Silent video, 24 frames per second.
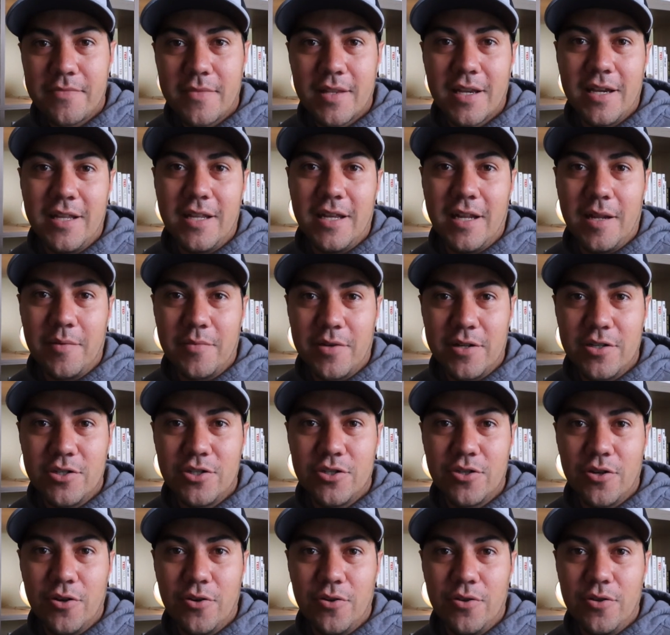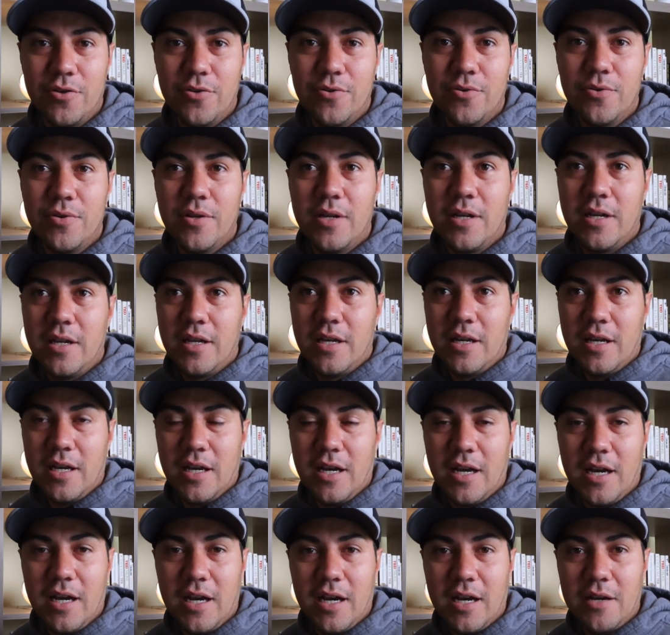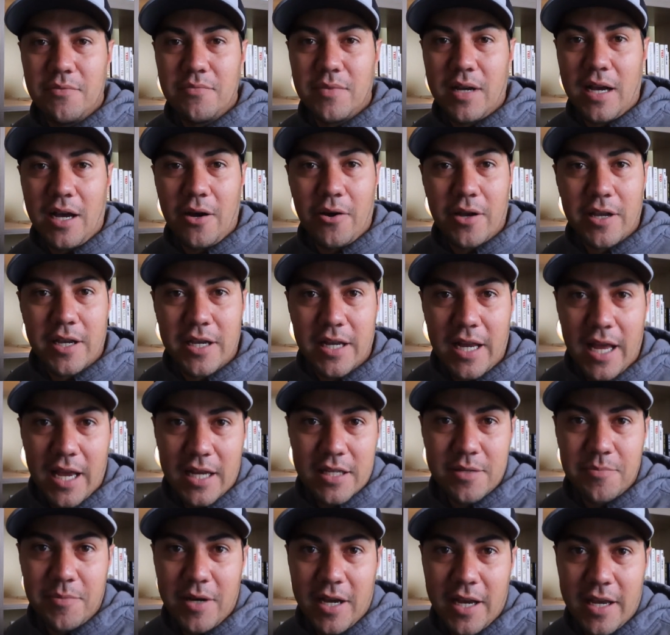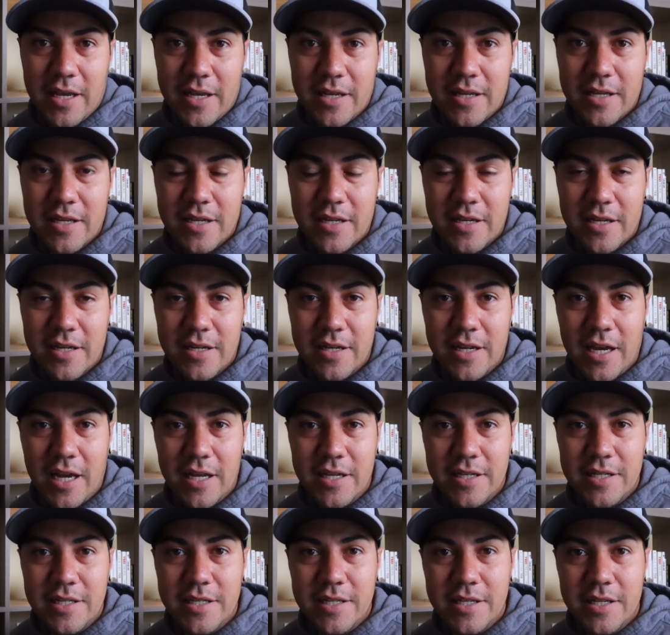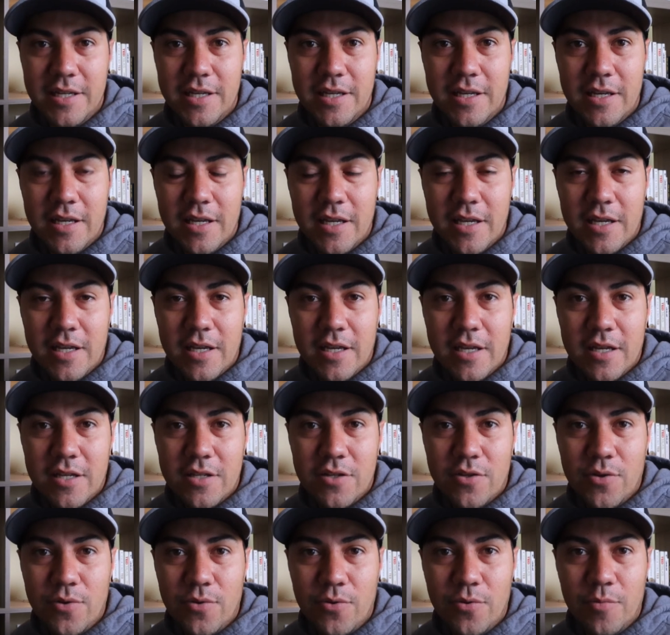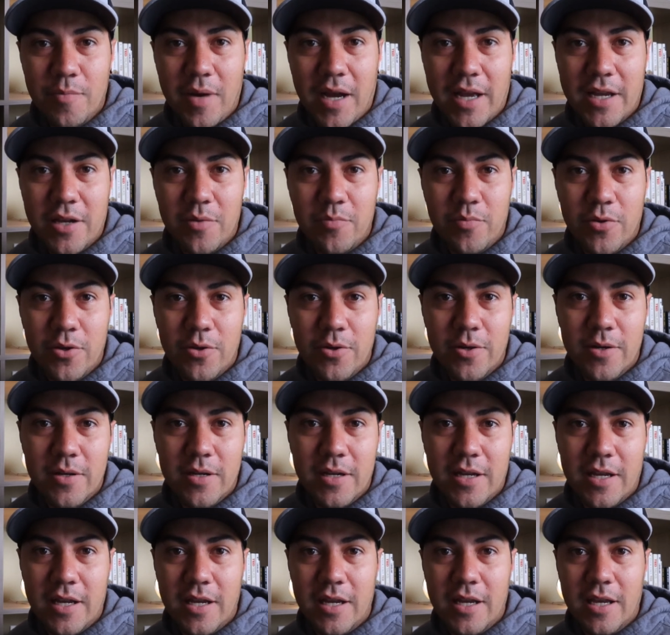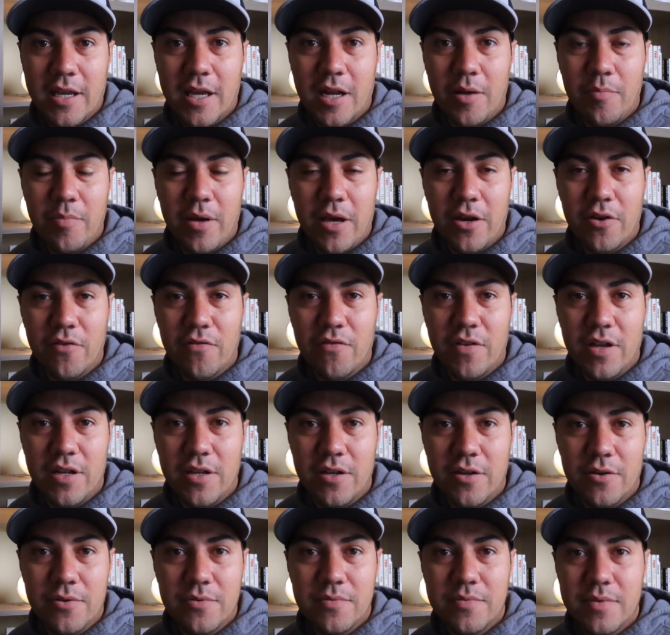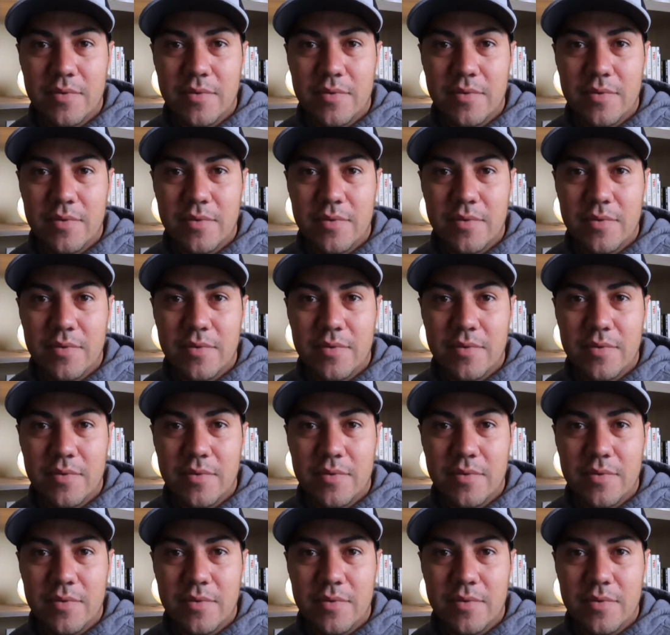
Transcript: and then I'm going to show you Um, how I connect my ninety D to my computer and get a better video.